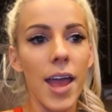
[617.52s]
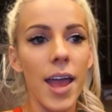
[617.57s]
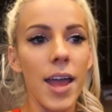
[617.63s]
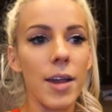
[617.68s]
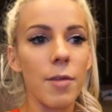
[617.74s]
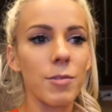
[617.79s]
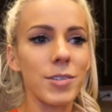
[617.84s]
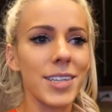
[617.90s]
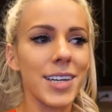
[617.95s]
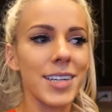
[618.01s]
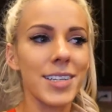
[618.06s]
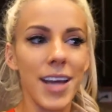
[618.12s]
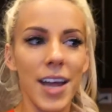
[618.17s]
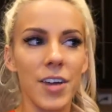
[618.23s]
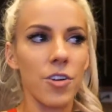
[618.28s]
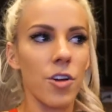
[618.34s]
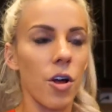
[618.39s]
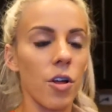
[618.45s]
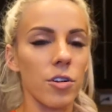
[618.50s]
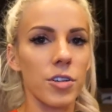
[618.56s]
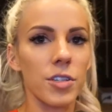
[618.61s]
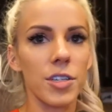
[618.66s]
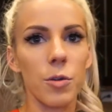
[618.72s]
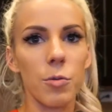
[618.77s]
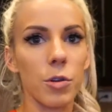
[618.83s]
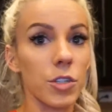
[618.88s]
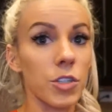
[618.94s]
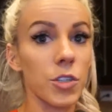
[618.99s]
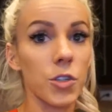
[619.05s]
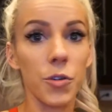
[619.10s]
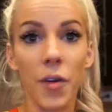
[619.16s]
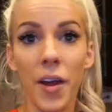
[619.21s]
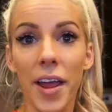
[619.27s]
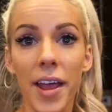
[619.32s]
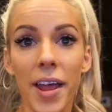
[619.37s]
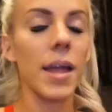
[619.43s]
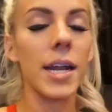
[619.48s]
and it was like $10, and it works
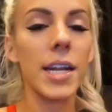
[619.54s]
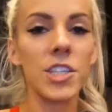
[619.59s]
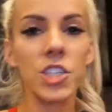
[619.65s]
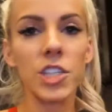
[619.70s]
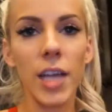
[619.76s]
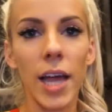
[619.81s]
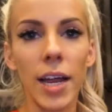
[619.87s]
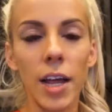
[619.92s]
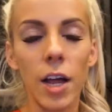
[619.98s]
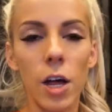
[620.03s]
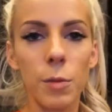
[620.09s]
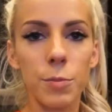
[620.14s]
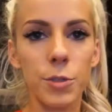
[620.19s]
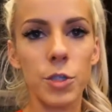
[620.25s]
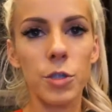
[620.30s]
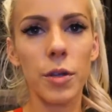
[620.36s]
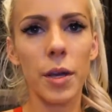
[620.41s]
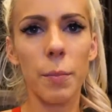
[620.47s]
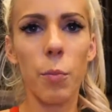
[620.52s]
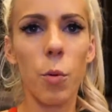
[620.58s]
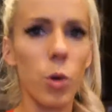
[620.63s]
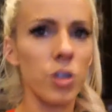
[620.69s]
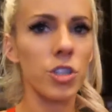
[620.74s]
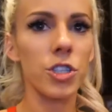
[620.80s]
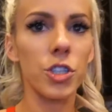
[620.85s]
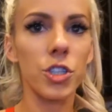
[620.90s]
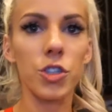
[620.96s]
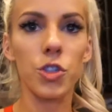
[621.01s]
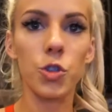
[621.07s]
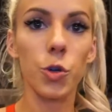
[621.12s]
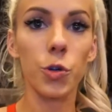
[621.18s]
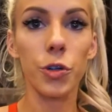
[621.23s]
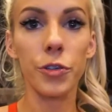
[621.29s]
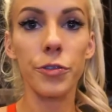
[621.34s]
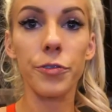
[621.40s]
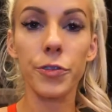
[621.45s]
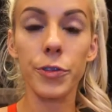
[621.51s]
great. And it just kind of helps you like portion control
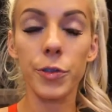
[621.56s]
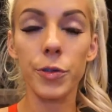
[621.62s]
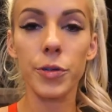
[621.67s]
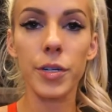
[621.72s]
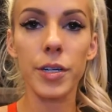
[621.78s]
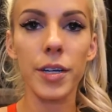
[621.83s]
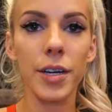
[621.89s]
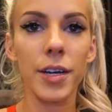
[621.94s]
your food.